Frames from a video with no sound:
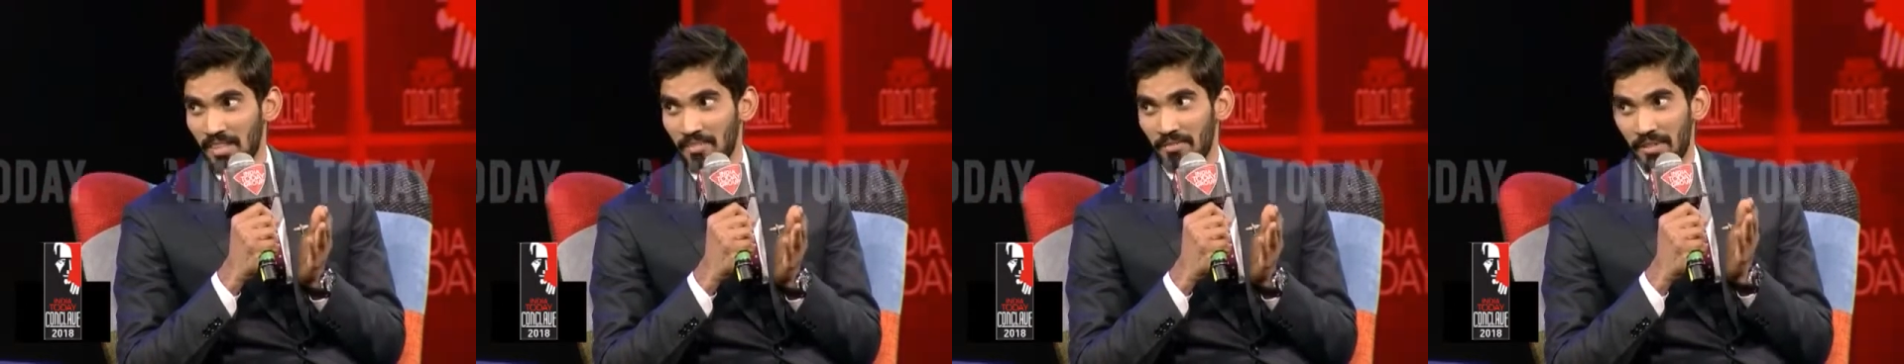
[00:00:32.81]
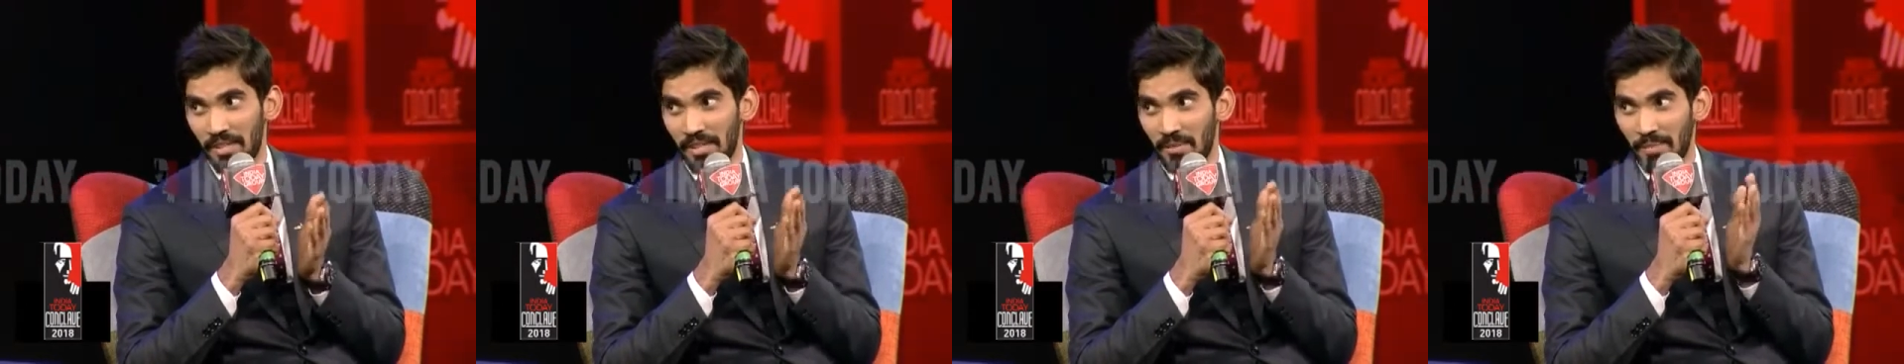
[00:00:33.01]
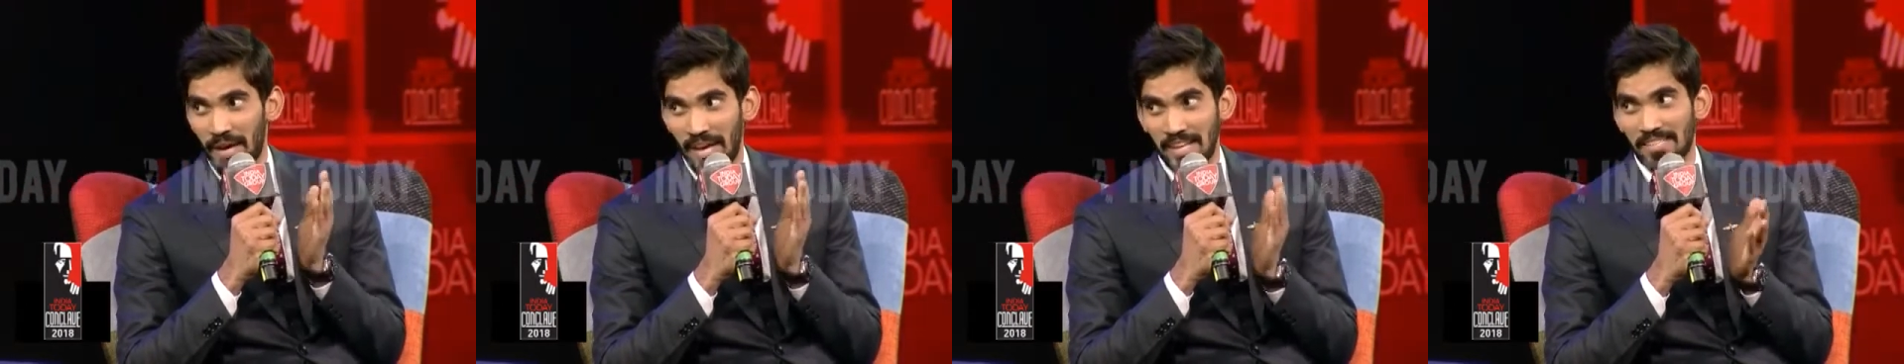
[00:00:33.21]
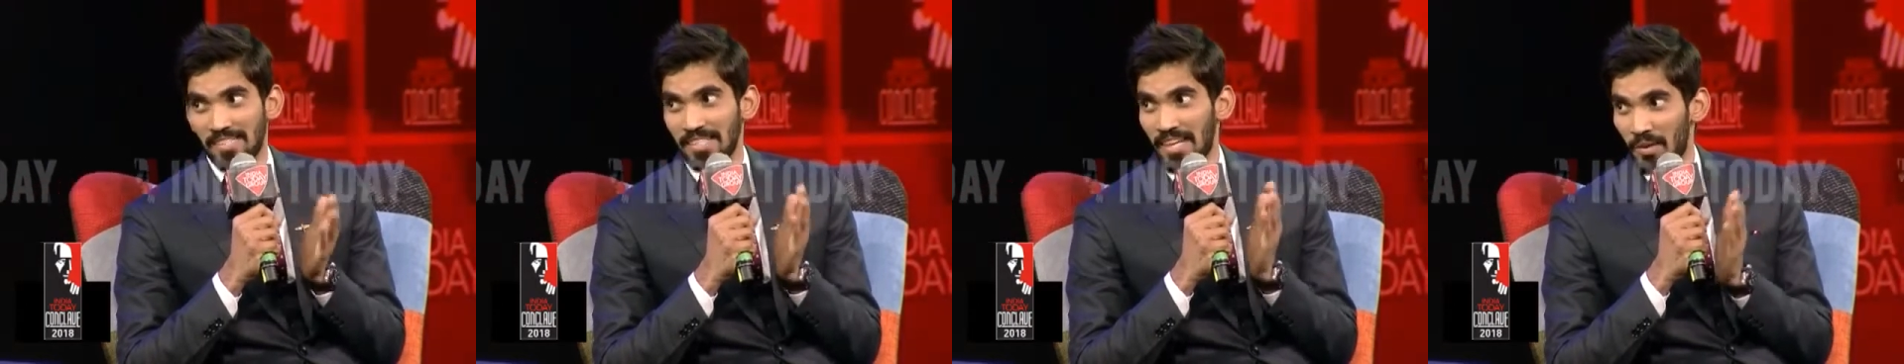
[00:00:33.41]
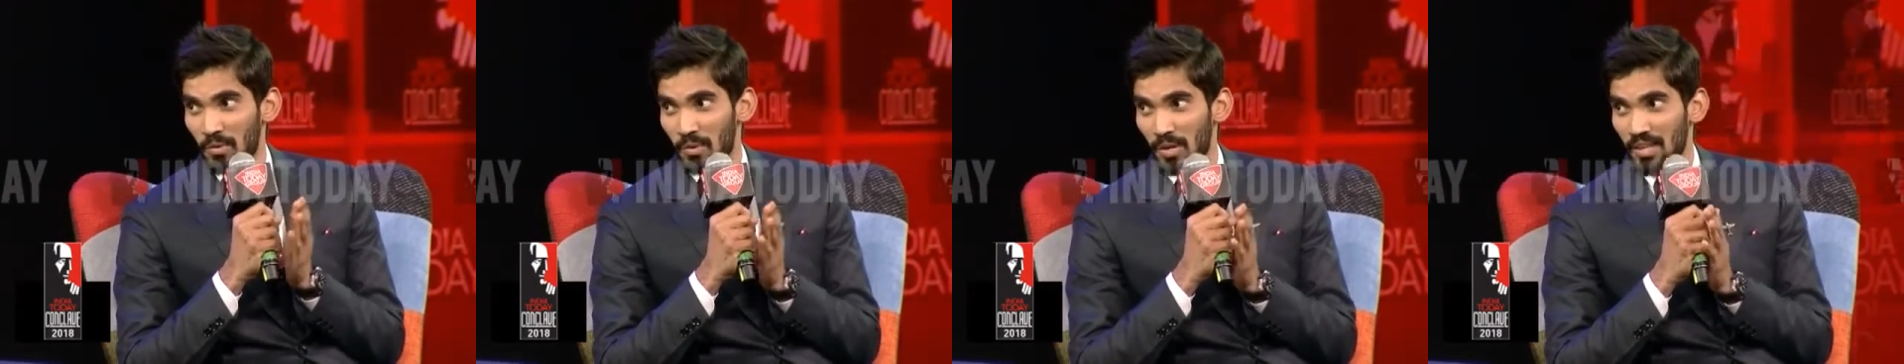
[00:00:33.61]
every
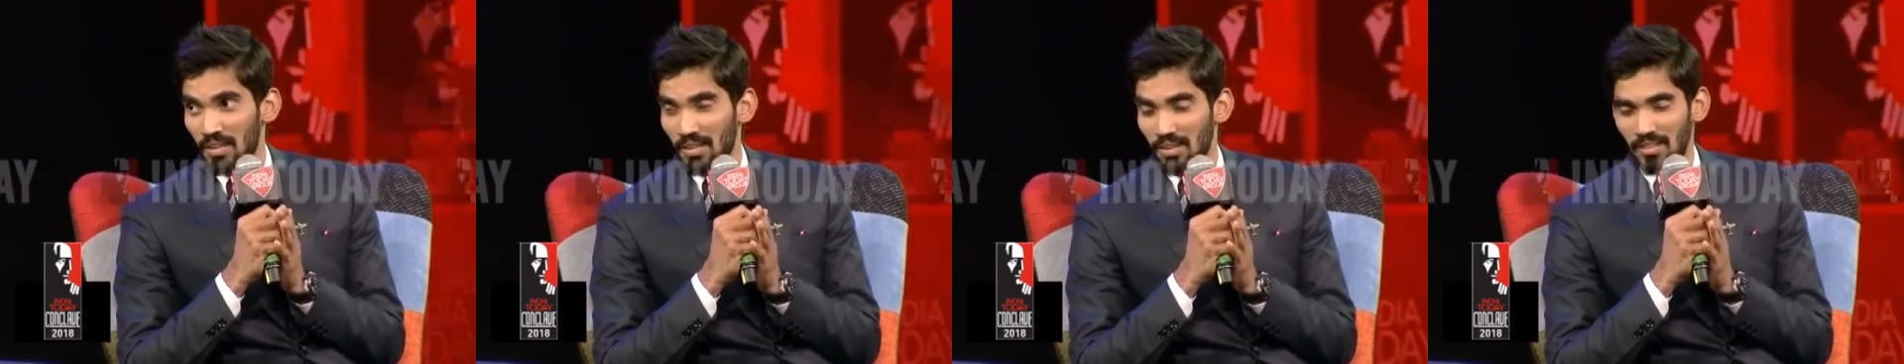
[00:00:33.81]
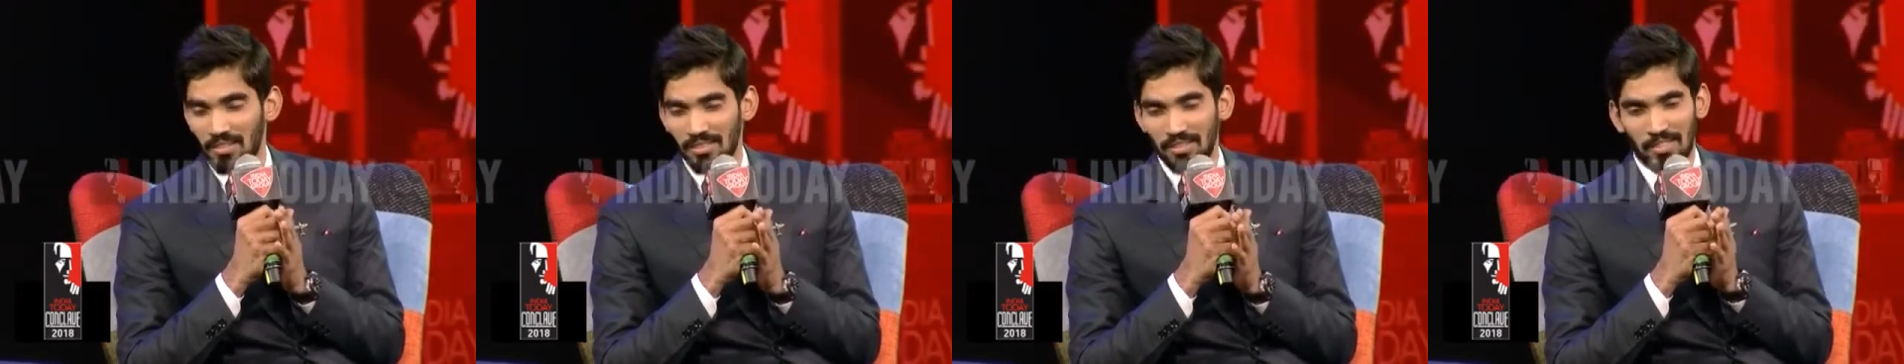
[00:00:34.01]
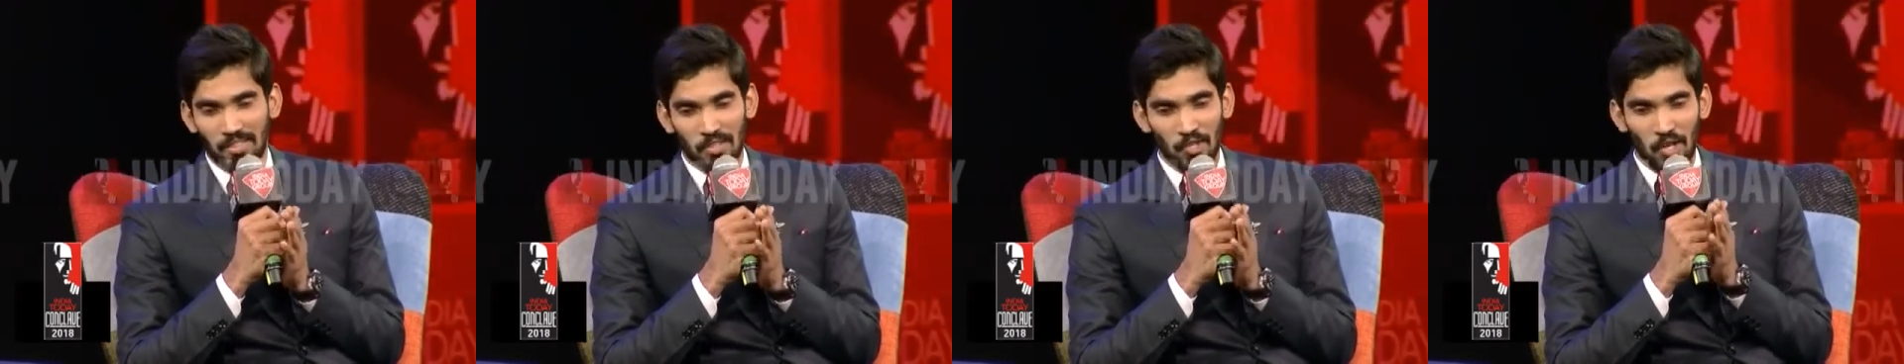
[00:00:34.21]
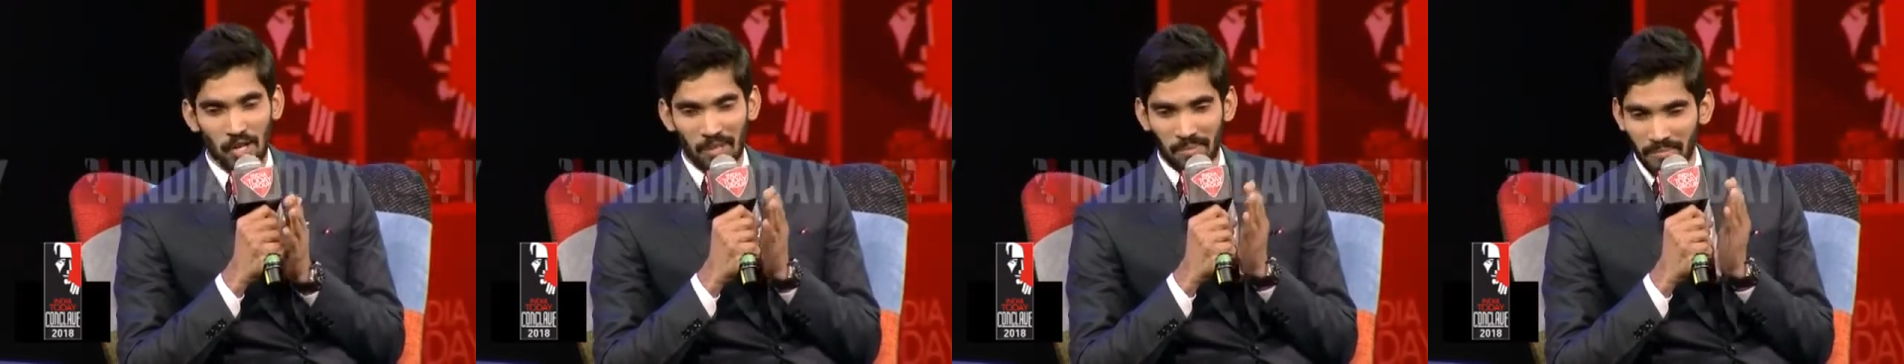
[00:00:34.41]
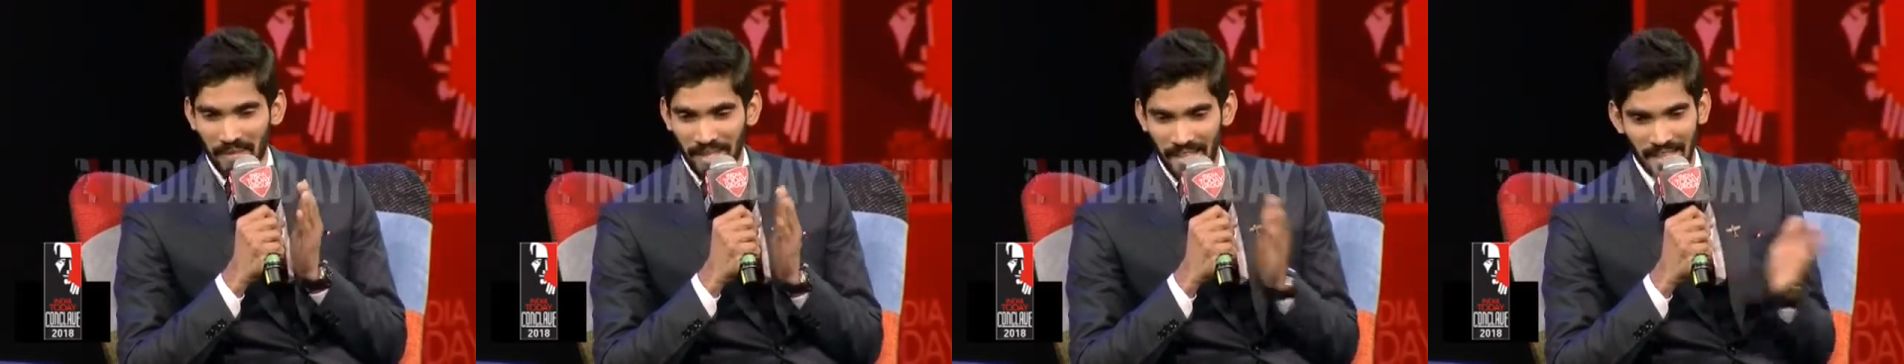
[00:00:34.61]
match I won
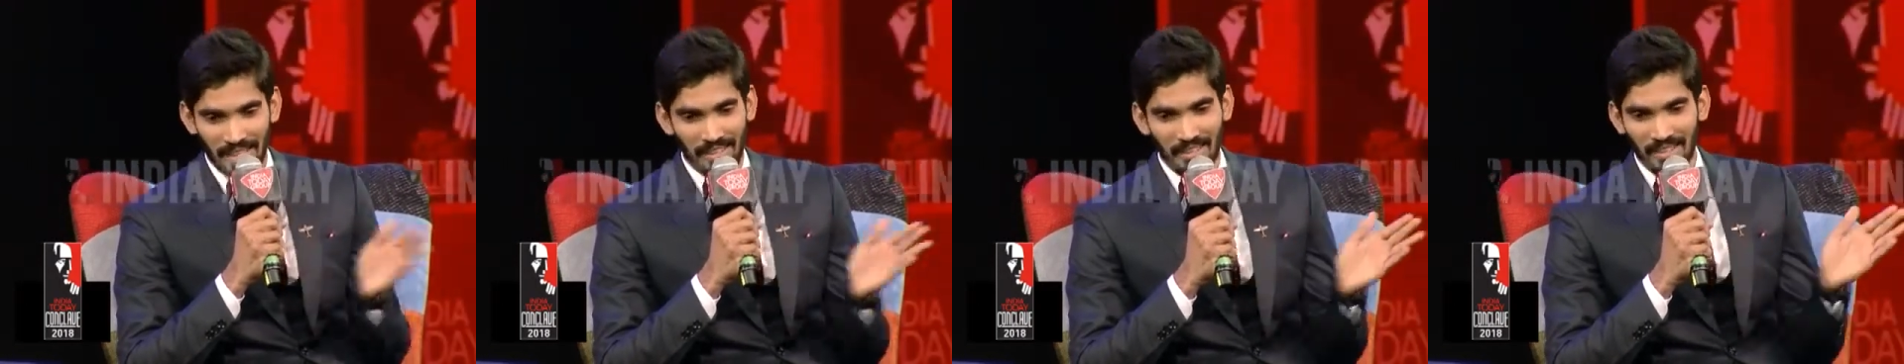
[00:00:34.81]
throughout my